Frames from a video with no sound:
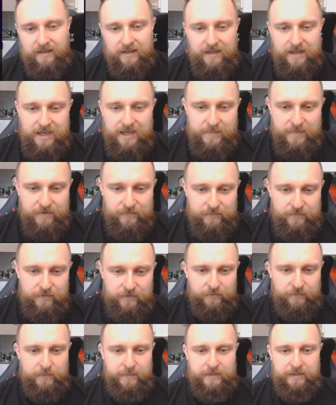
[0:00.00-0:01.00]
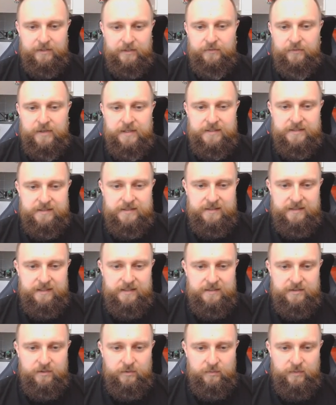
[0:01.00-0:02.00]
A few familiar faces in
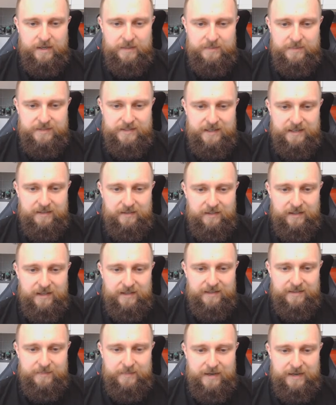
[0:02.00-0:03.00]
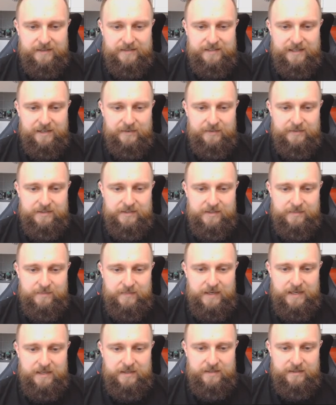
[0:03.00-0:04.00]
here. So Ramsdale and Max Aarons
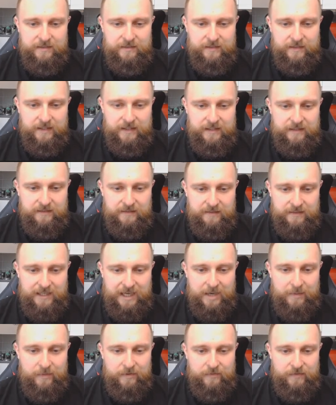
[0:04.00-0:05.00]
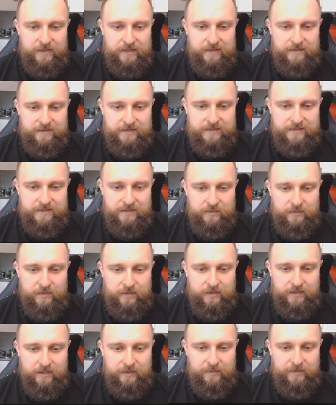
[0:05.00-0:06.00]
immediately. Camavinga's still
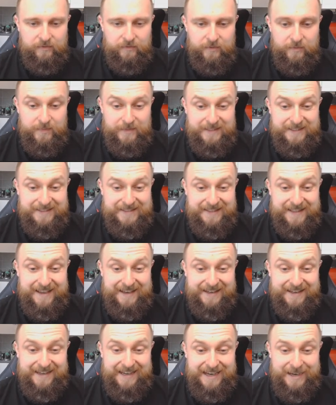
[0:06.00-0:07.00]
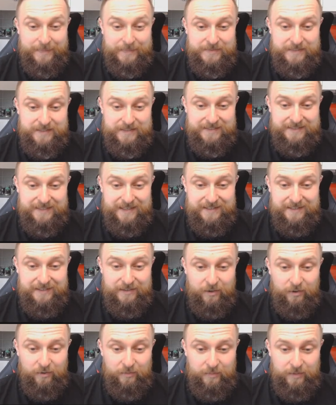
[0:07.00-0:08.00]
knocking around for them and he's their captain, Danny
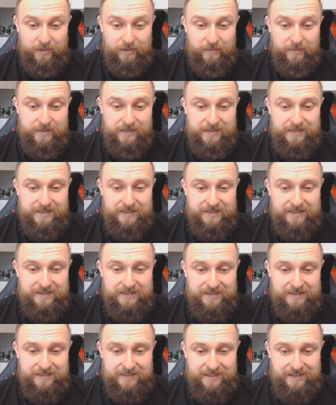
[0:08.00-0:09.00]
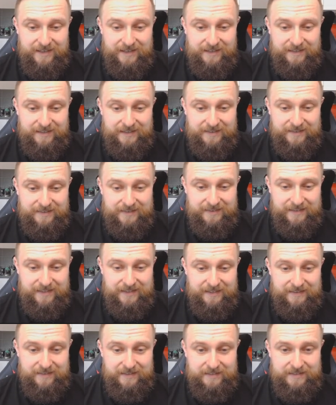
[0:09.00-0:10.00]
Olmo. And I
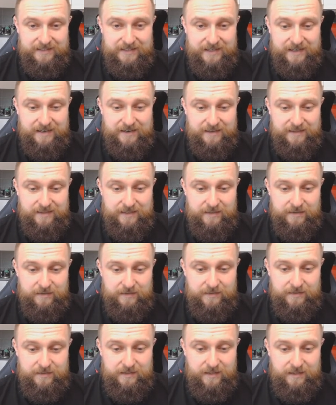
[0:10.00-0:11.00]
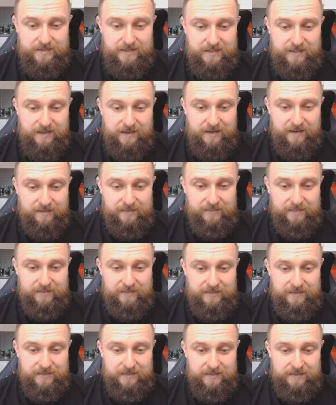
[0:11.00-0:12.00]
think that's it. Are they not starting
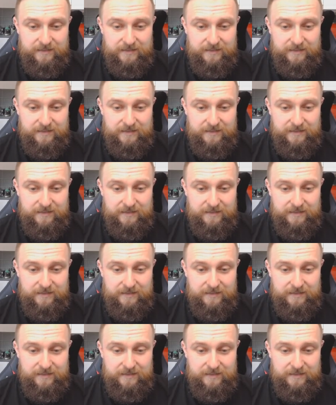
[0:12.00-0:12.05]
Haaland?